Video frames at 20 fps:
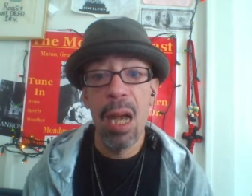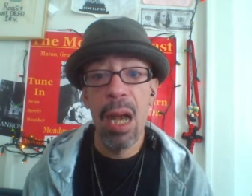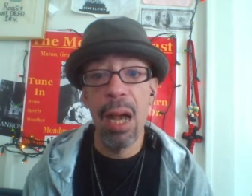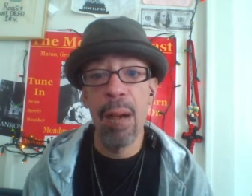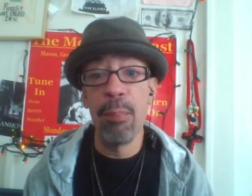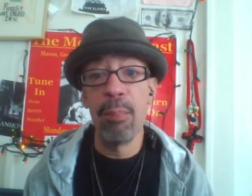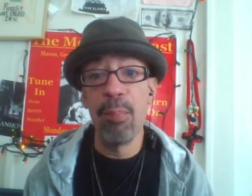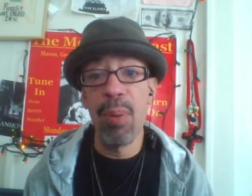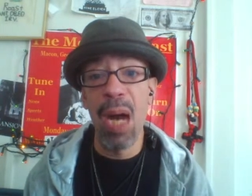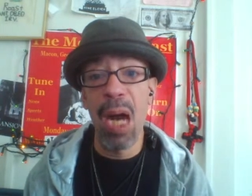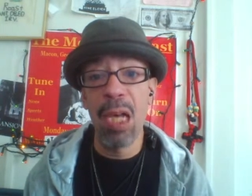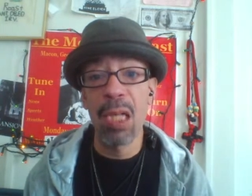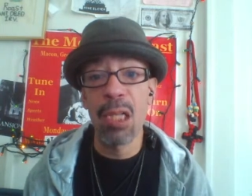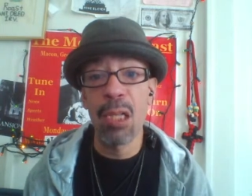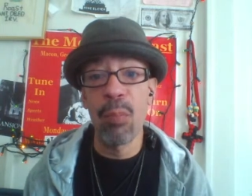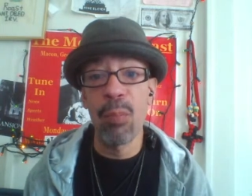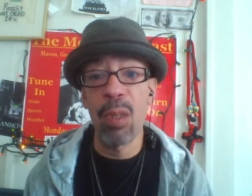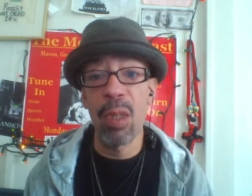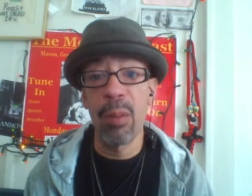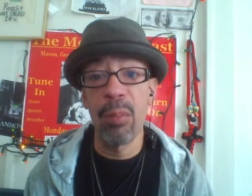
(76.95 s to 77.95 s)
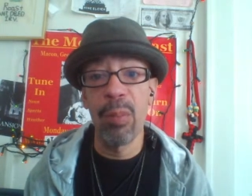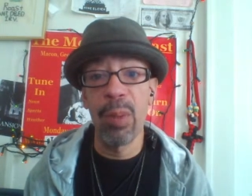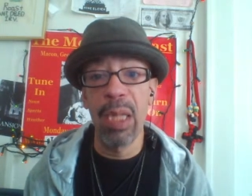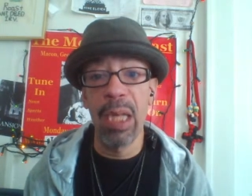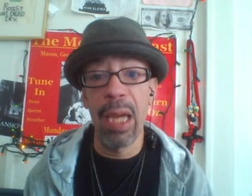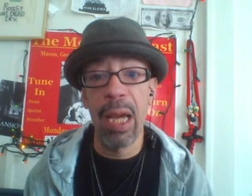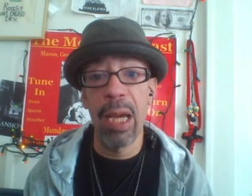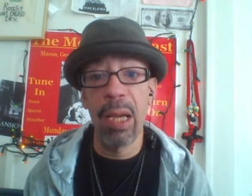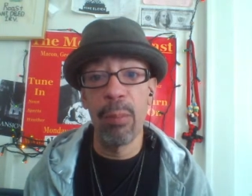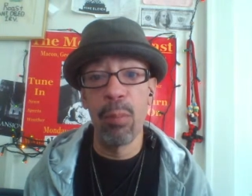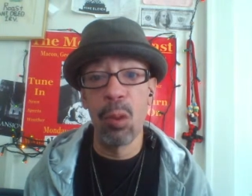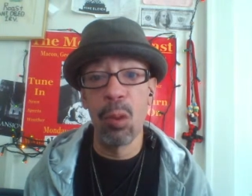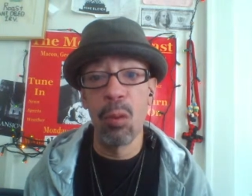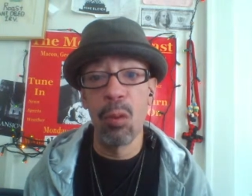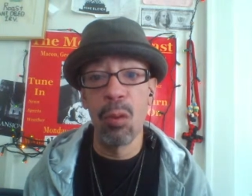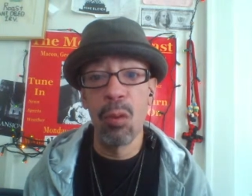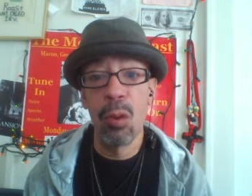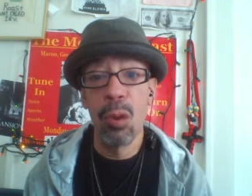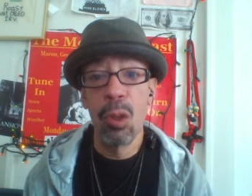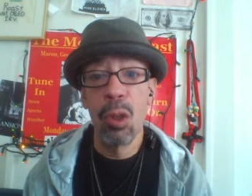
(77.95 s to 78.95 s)
and possibly be
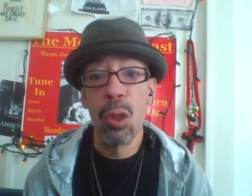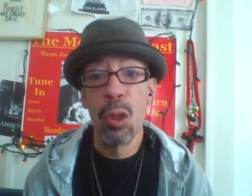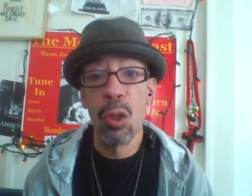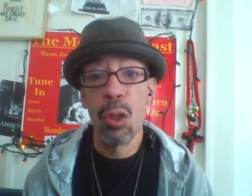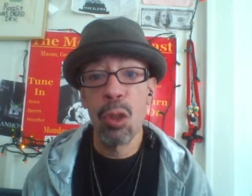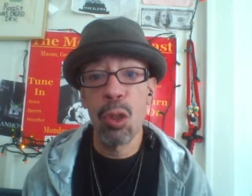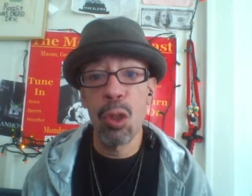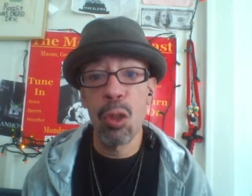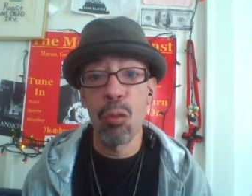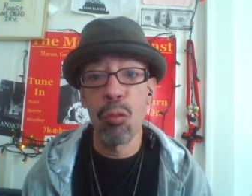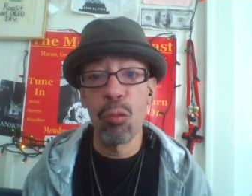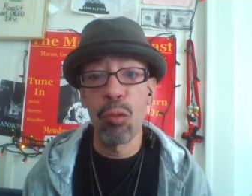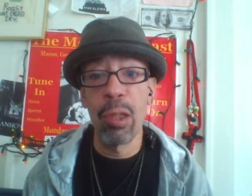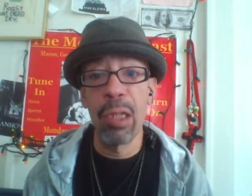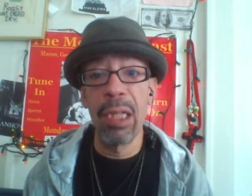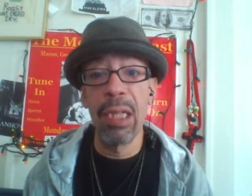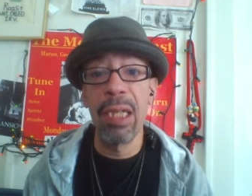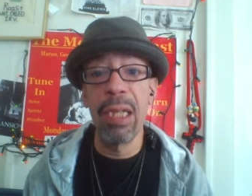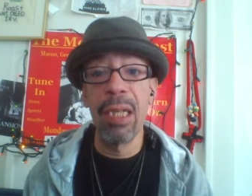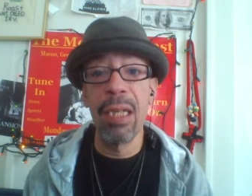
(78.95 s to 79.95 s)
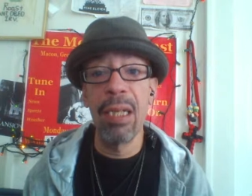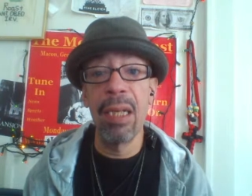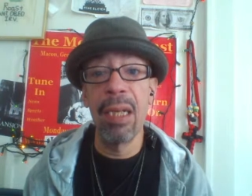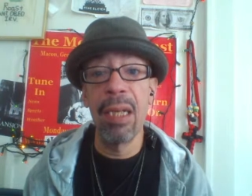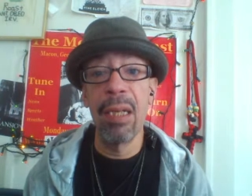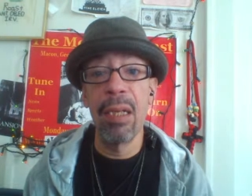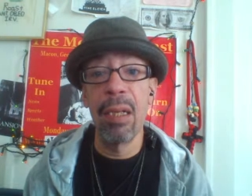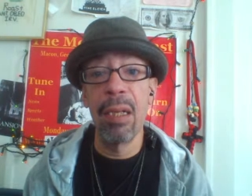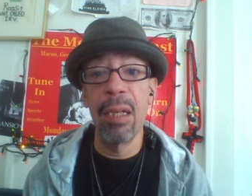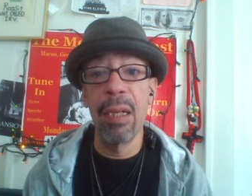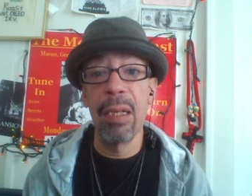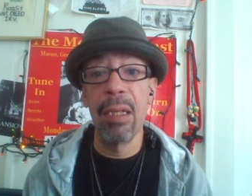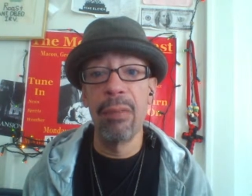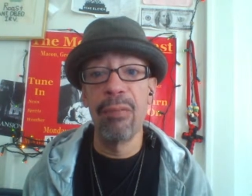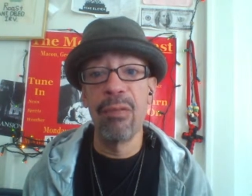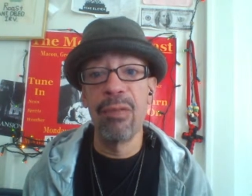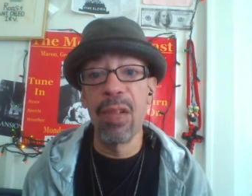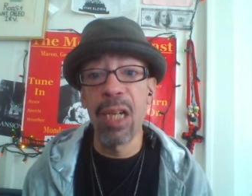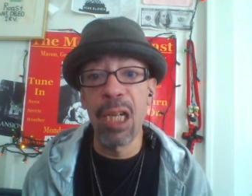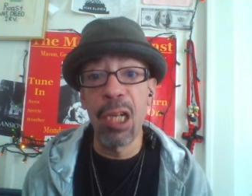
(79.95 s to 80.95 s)
able to
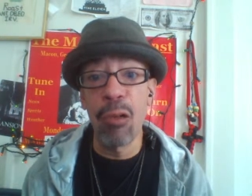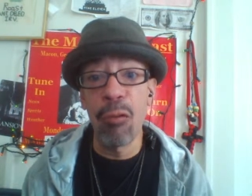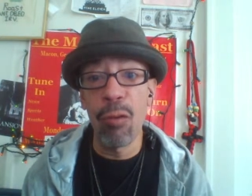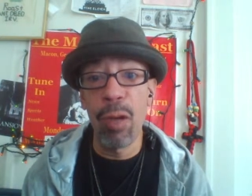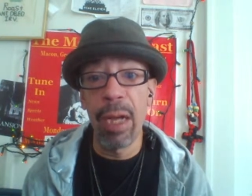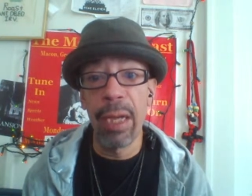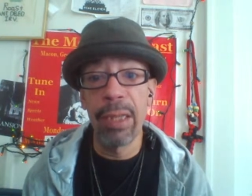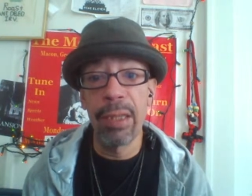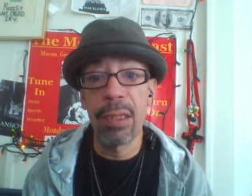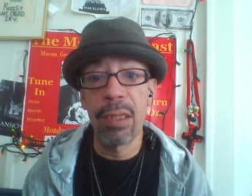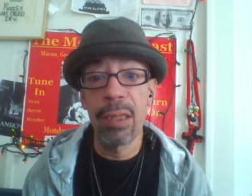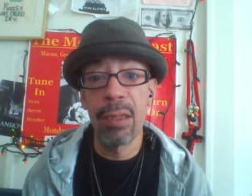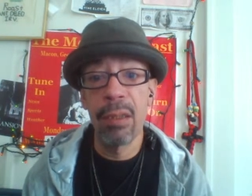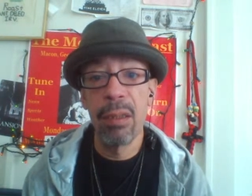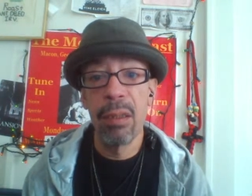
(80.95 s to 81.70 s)
reinvigorate